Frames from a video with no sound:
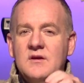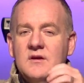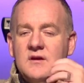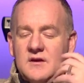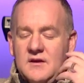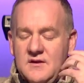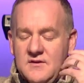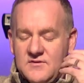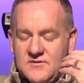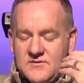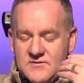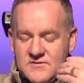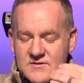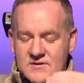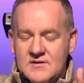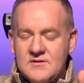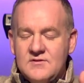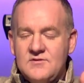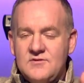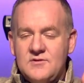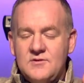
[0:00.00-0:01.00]
He
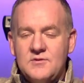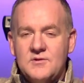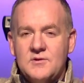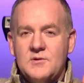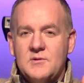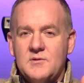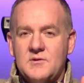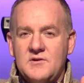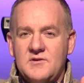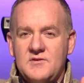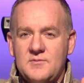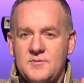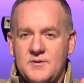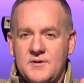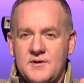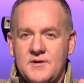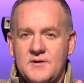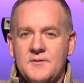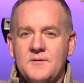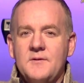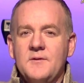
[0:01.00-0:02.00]
sends you the Holy
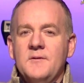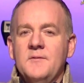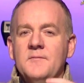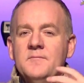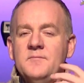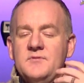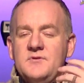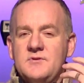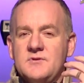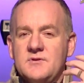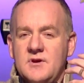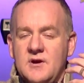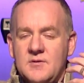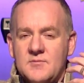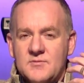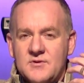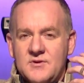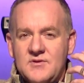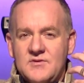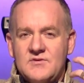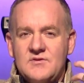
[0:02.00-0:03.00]
Spirit to come
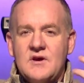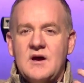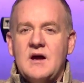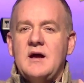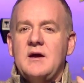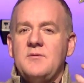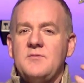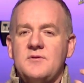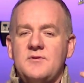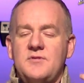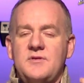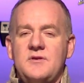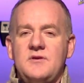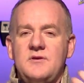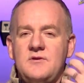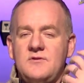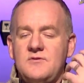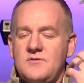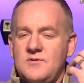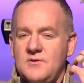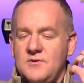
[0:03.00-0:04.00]
reside within
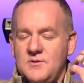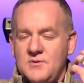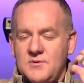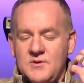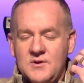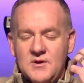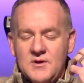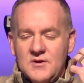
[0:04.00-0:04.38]
you, to,